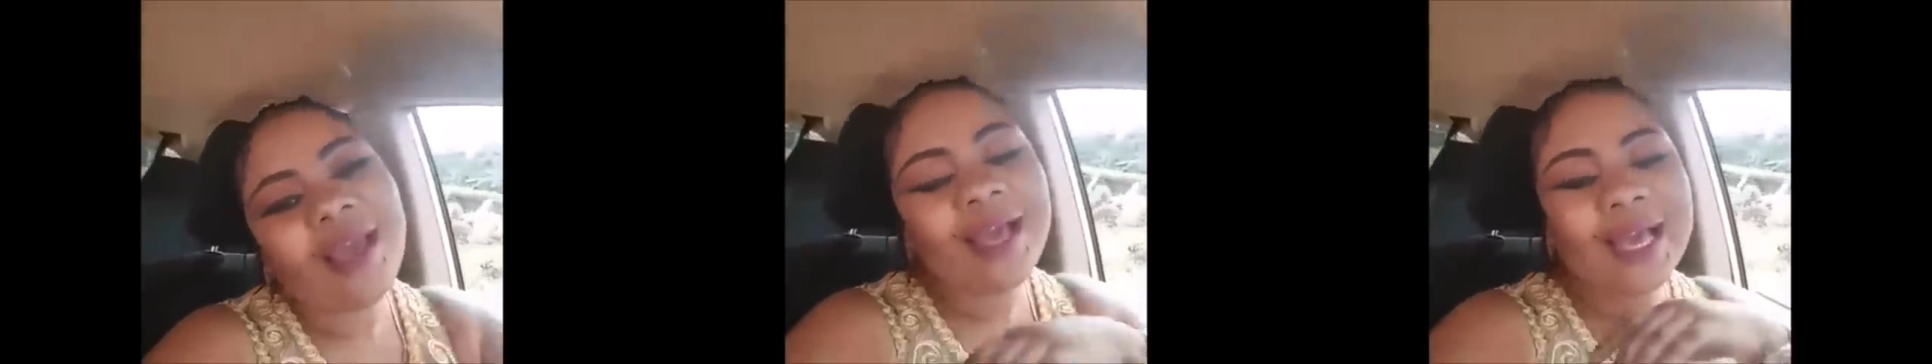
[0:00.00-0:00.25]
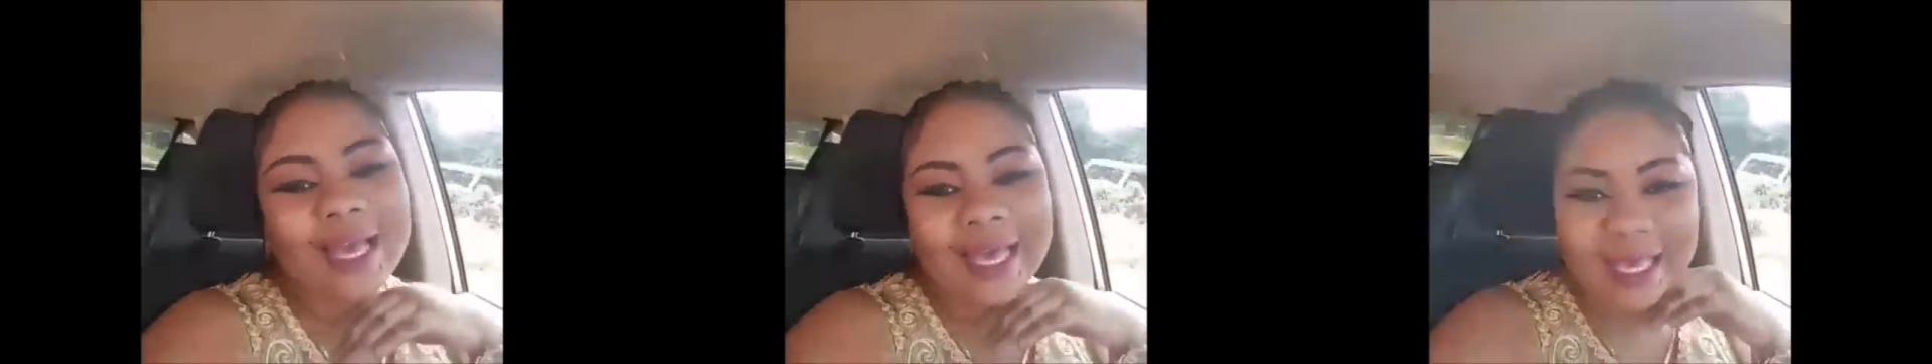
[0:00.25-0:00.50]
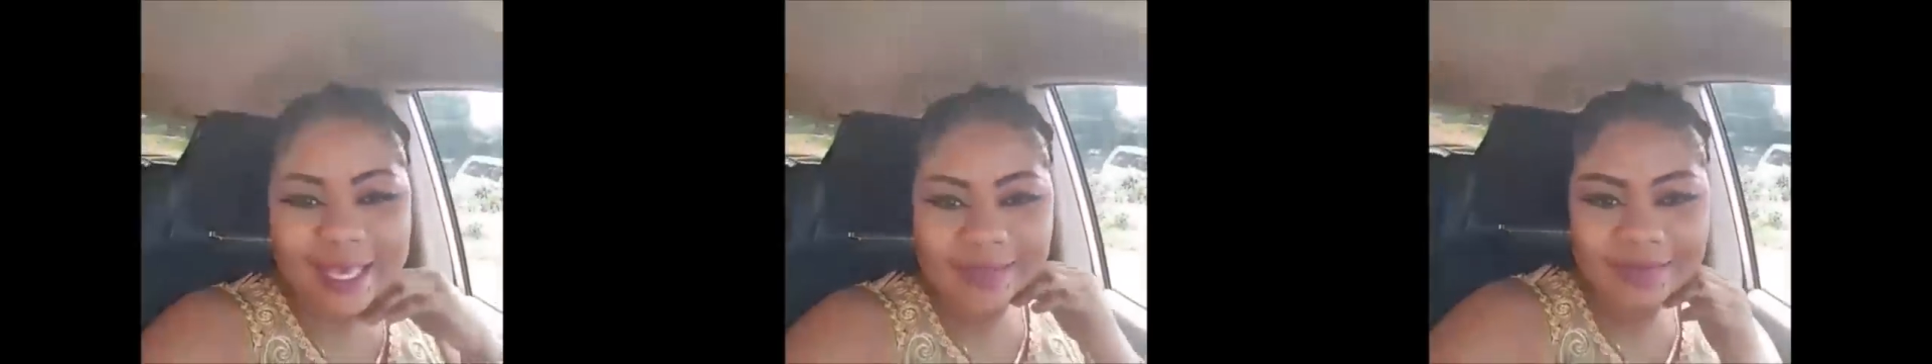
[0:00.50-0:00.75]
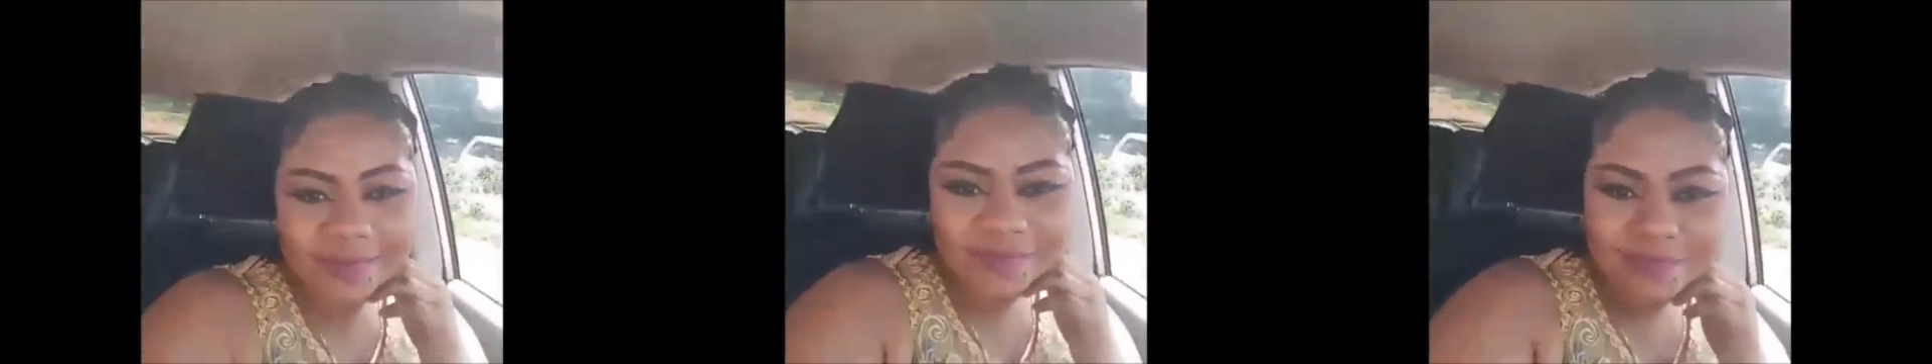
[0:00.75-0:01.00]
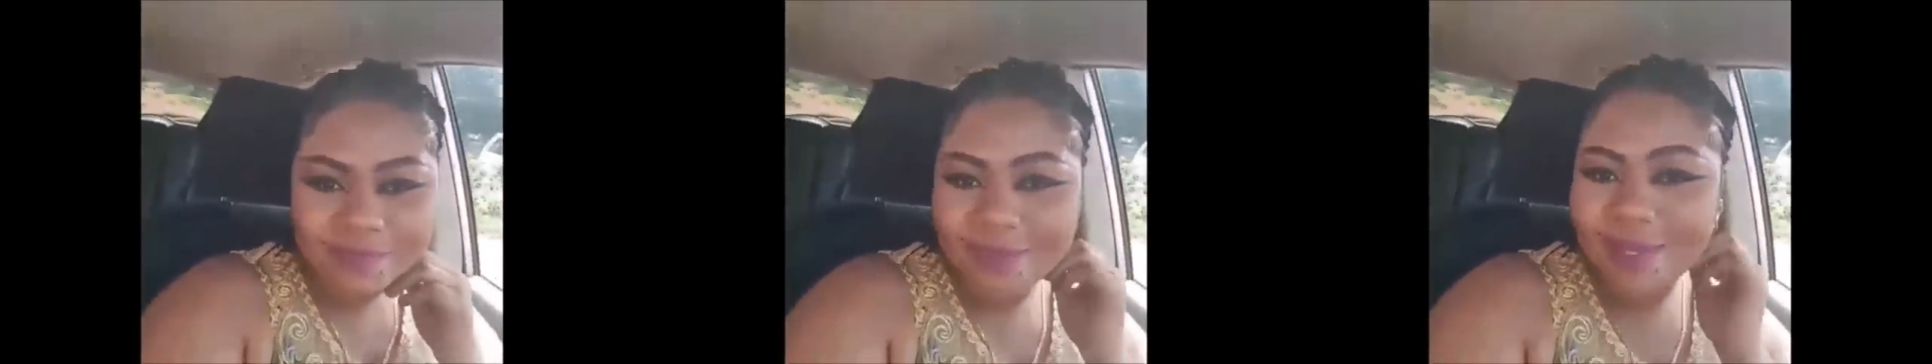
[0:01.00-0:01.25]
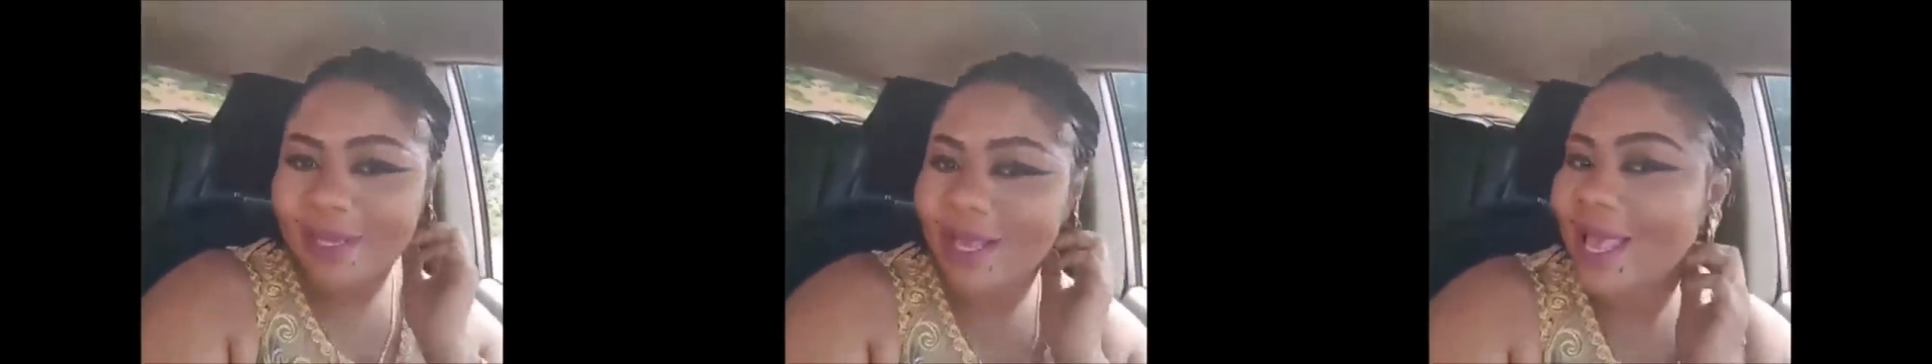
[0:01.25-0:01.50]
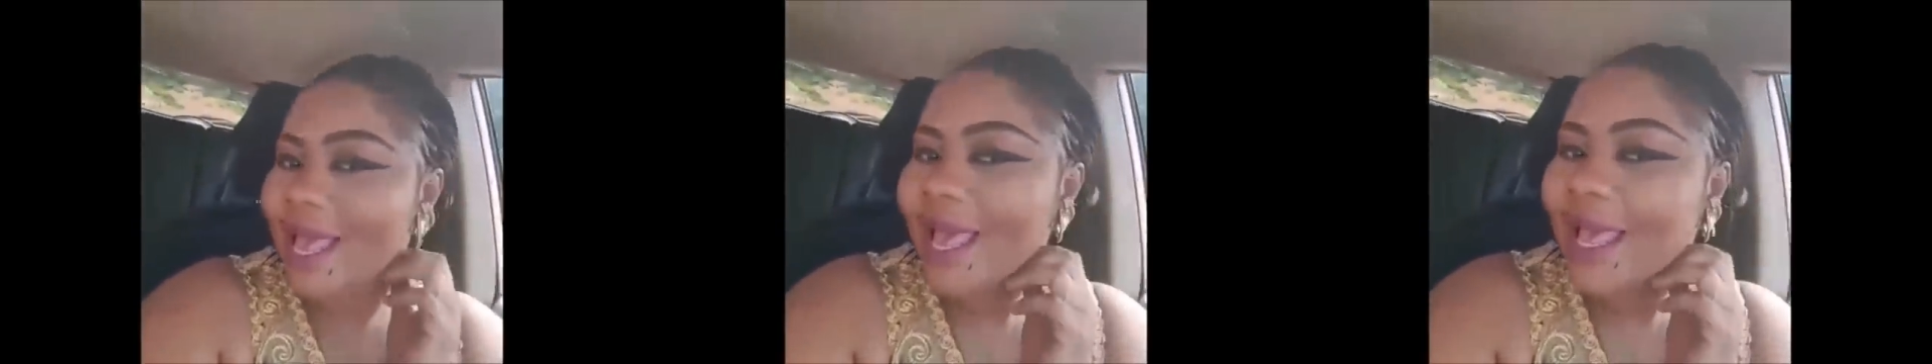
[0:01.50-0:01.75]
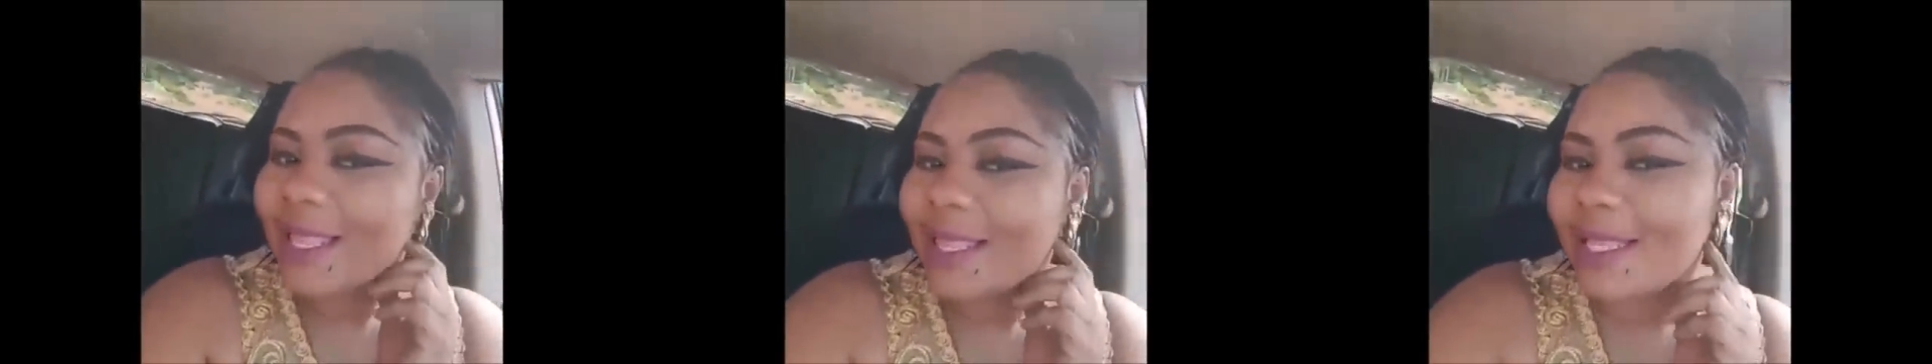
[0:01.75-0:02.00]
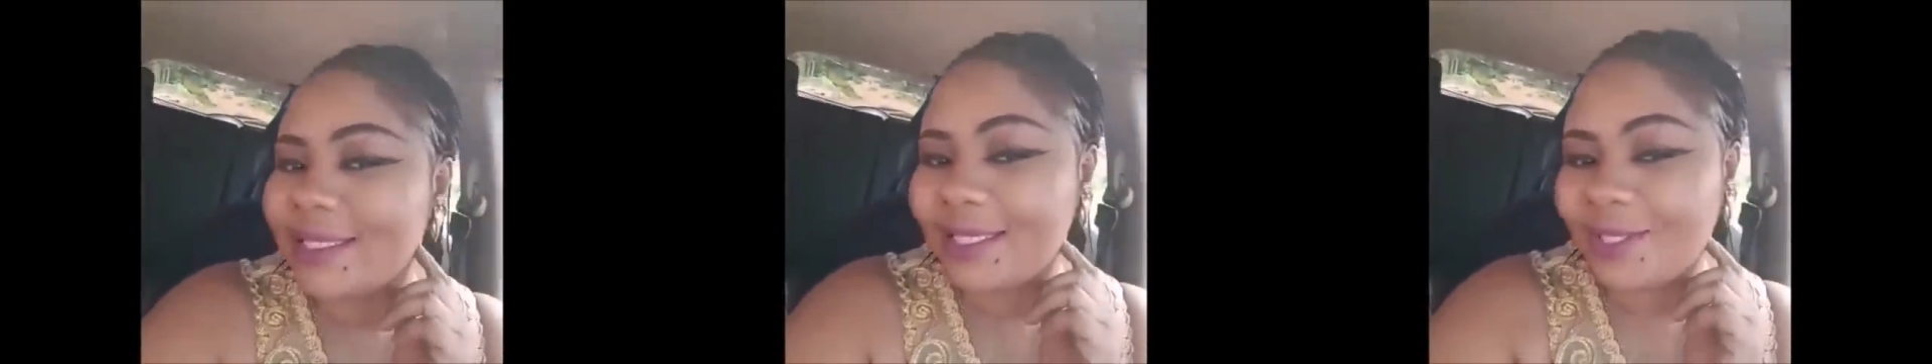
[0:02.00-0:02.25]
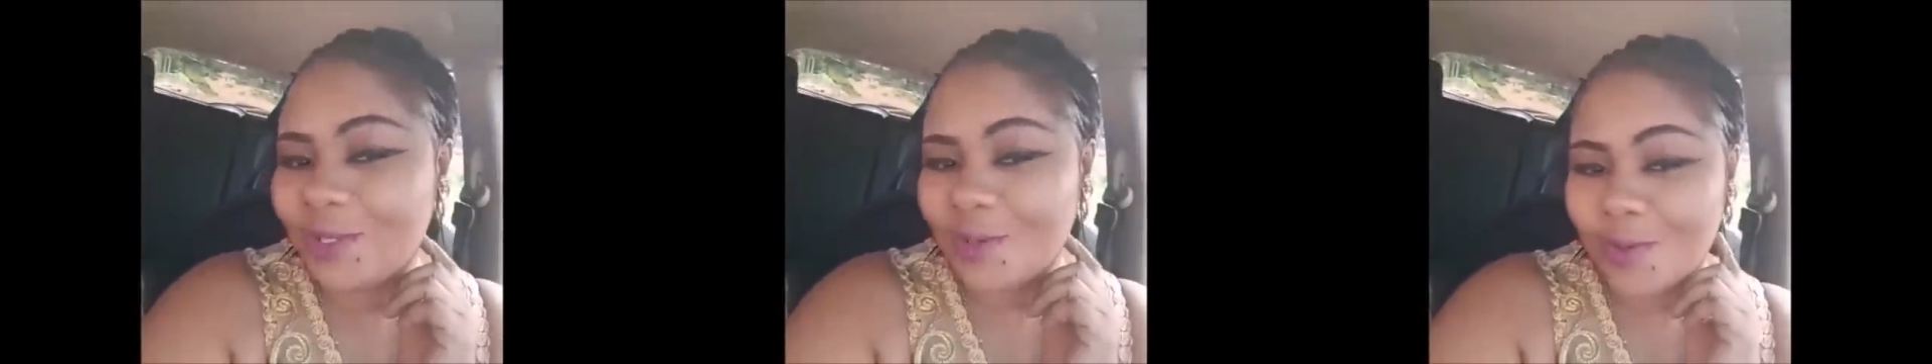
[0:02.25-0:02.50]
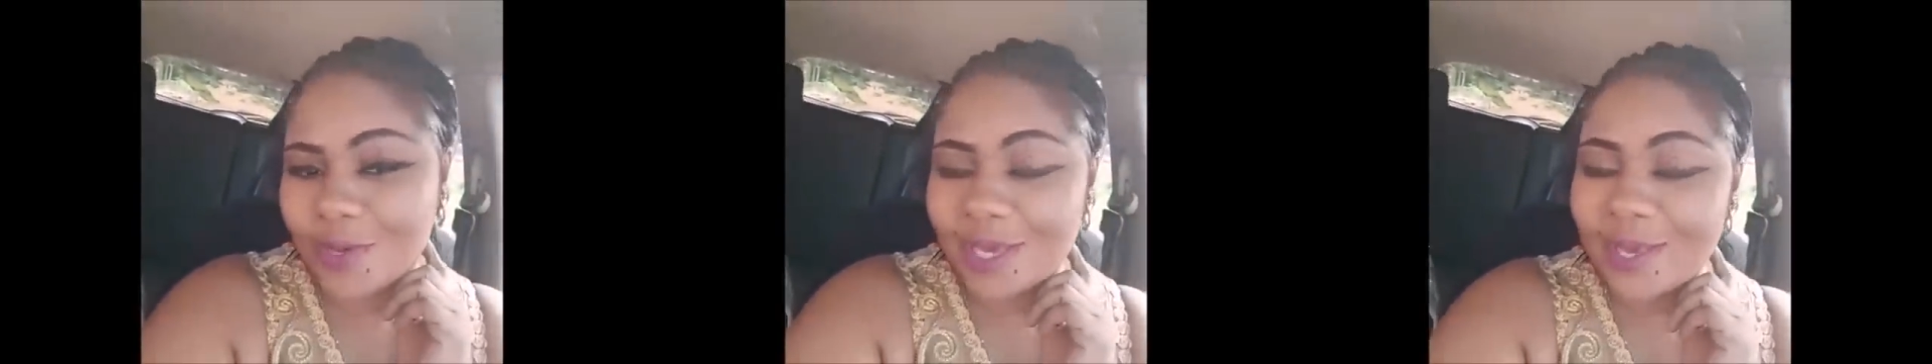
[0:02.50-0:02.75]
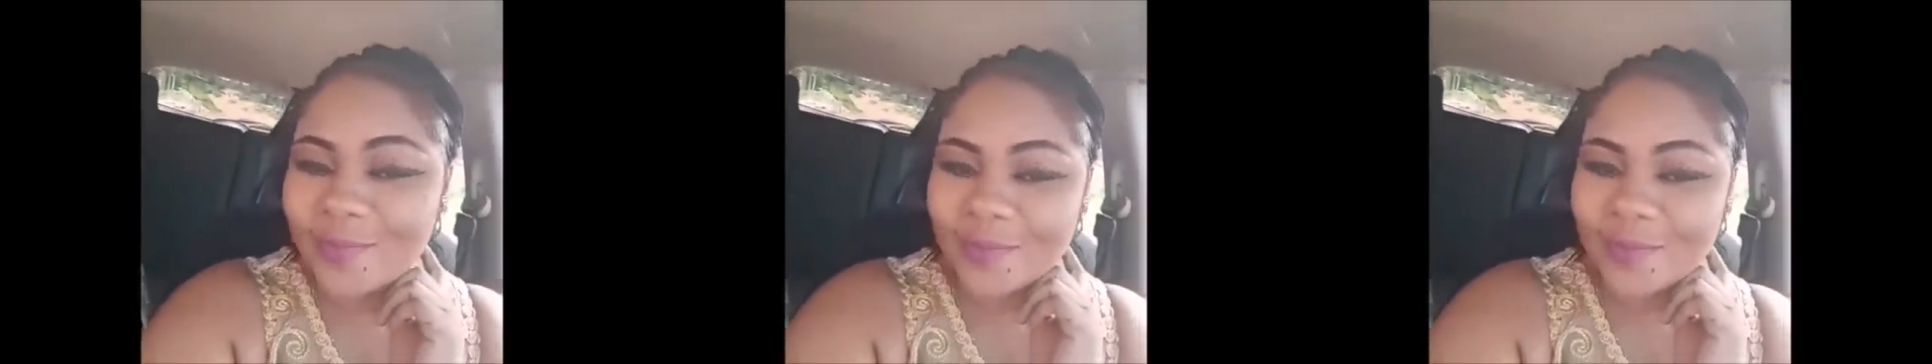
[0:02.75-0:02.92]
Hi, this is your